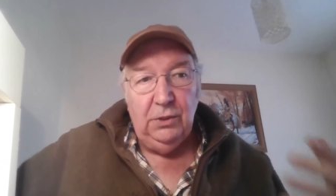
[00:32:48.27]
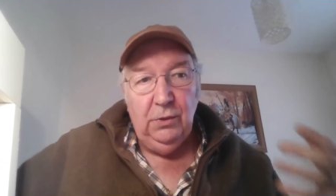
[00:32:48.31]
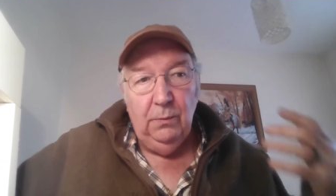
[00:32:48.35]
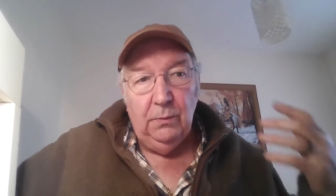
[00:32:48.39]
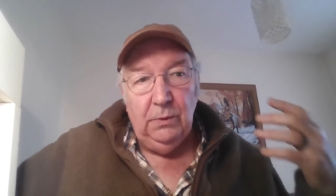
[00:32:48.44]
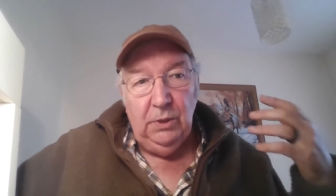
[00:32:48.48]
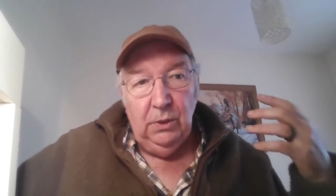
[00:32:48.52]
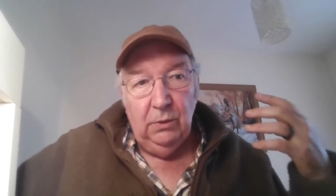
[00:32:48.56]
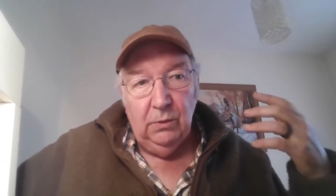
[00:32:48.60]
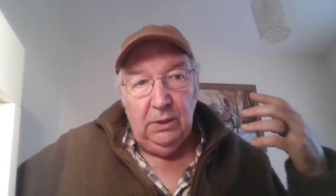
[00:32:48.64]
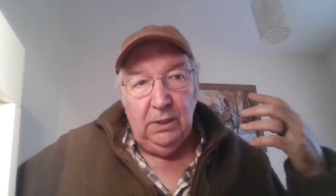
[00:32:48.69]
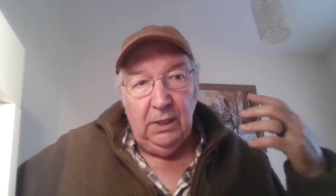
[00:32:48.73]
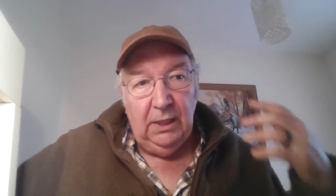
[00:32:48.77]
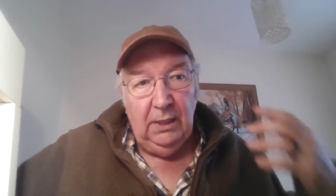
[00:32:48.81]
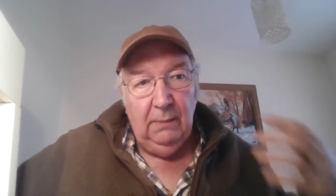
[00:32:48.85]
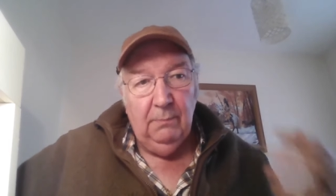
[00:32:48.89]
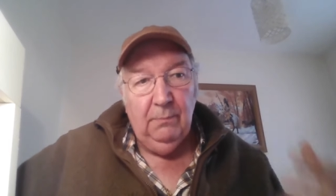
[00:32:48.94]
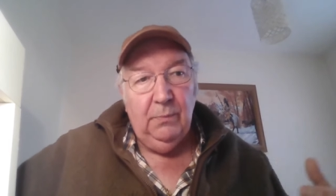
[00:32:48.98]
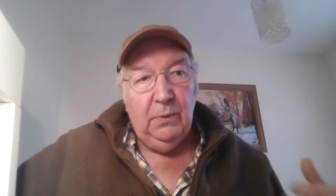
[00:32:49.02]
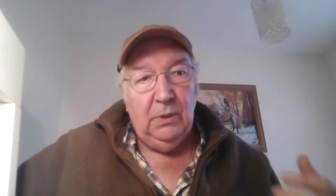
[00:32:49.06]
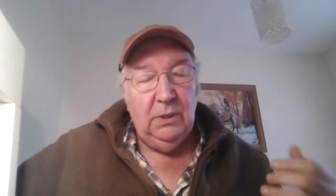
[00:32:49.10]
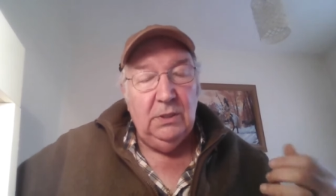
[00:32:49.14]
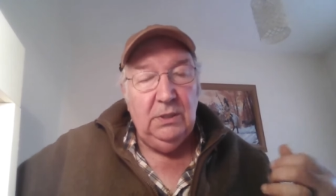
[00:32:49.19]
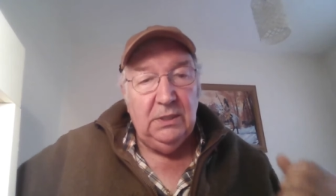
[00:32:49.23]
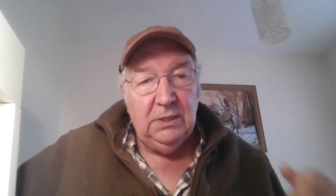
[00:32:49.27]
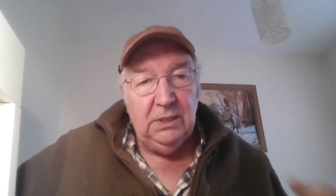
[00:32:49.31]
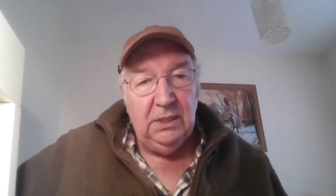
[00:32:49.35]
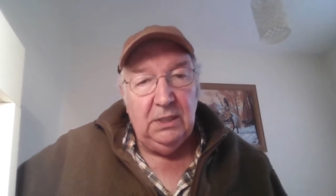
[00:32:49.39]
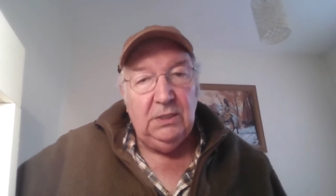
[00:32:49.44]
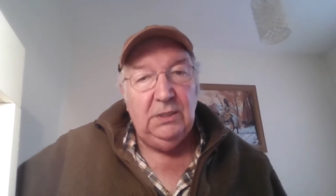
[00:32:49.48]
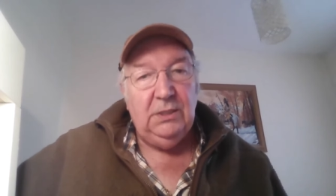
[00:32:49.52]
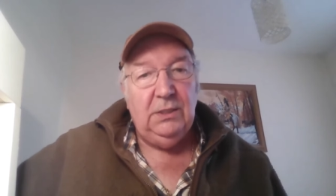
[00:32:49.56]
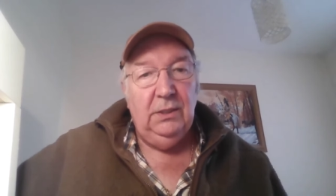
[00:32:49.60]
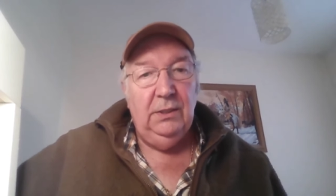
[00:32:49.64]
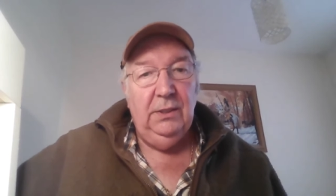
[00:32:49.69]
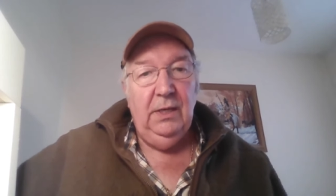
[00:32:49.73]
You you keep
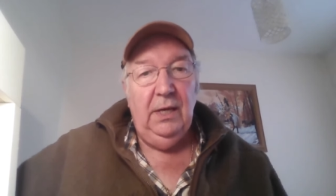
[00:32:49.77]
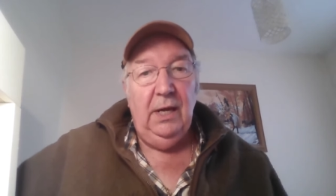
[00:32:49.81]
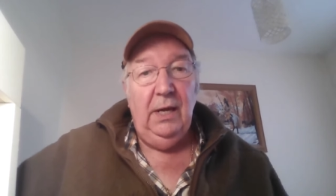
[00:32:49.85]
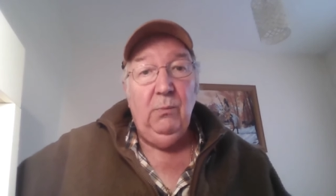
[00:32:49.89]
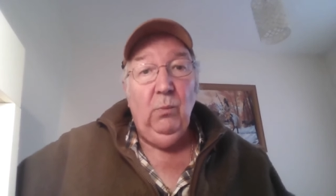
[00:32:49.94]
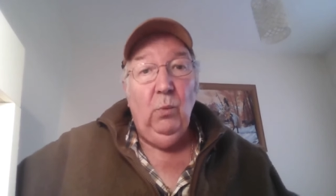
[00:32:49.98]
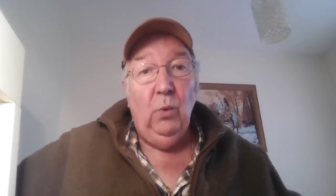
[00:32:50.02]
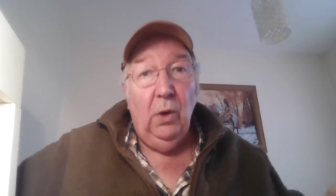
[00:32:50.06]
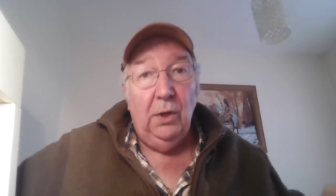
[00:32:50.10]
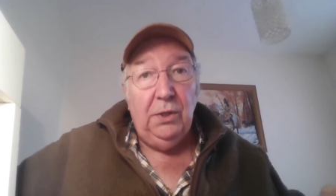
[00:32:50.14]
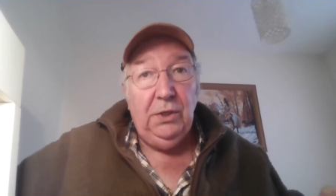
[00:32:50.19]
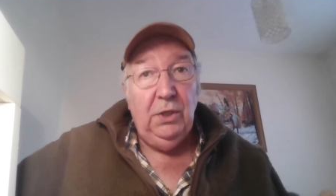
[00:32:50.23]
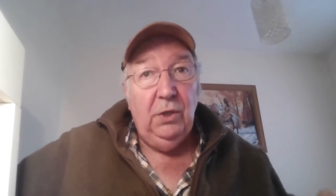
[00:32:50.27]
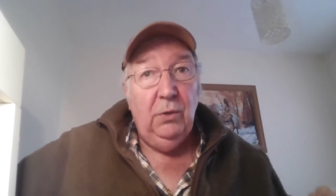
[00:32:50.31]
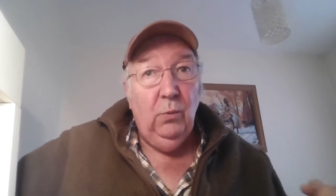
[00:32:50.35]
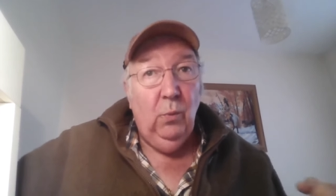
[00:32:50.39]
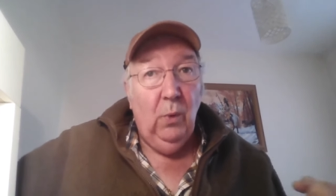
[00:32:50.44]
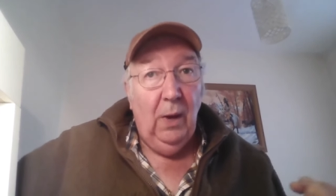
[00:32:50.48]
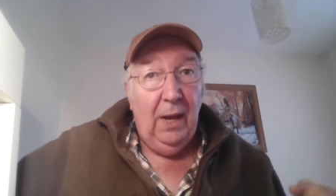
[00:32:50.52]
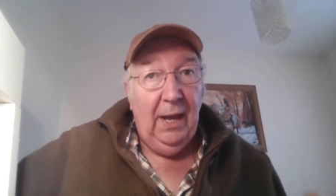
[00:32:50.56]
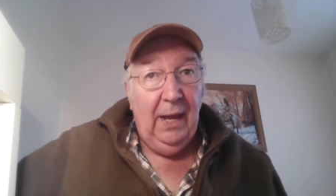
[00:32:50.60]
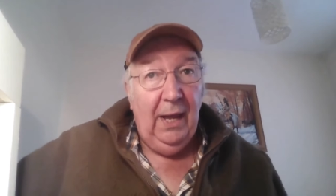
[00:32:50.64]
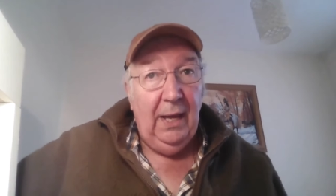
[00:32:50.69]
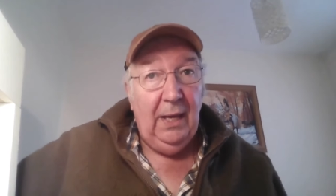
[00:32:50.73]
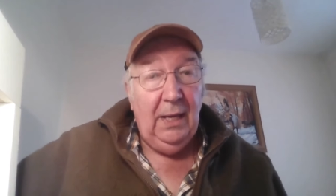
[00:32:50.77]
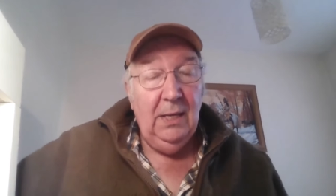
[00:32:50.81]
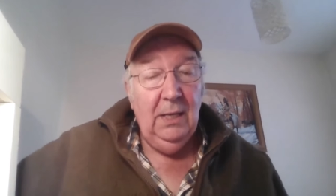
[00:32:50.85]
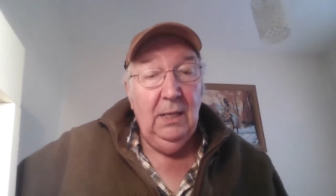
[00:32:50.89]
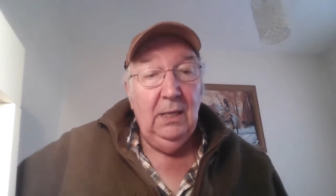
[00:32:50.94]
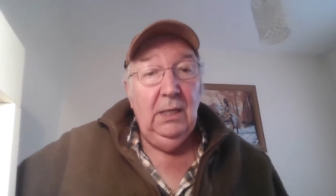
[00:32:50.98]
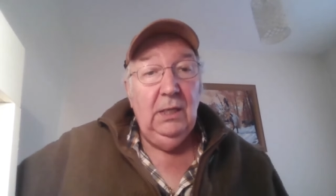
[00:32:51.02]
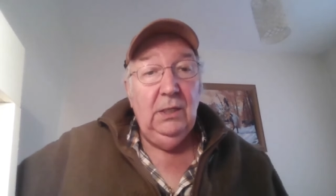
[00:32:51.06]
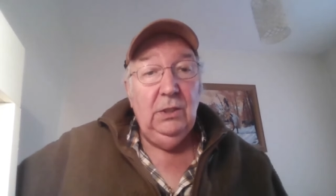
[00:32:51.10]
consistent, and what you wear